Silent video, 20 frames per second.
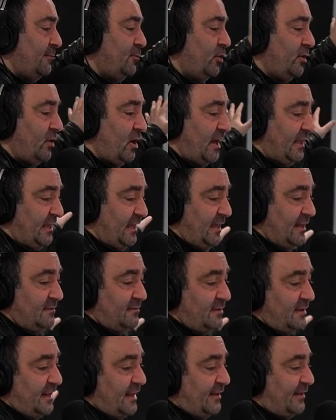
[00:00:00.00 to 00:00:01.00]
I'm going to
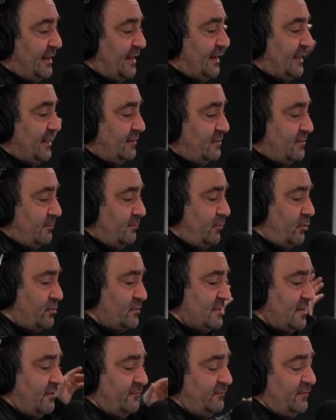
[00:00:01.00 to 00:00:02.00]
IKEA today. I got to get some more
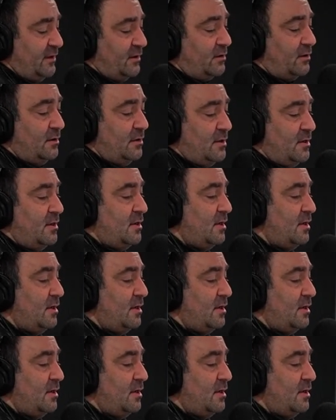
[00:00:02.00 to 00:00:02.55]
stuff here,